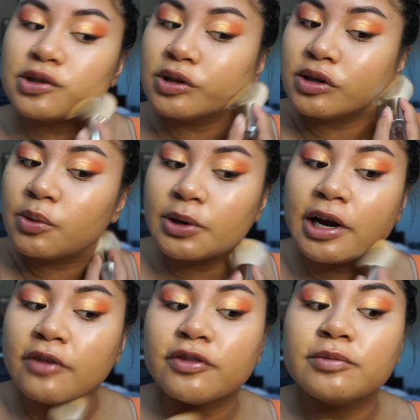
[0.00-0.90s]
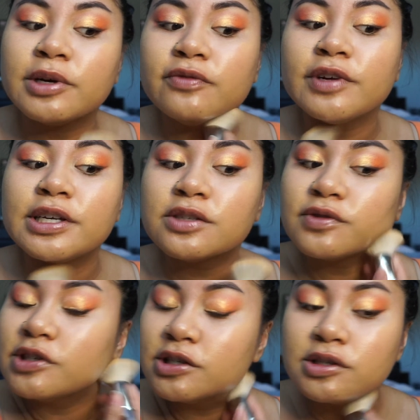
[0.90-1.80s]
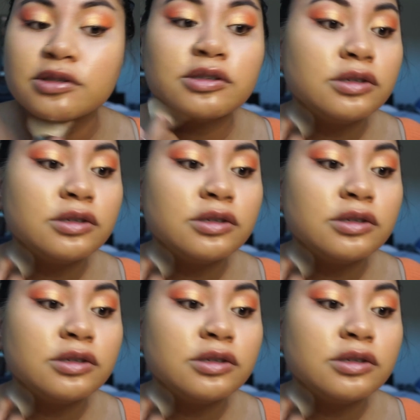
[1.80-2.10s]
the lower half of my face first.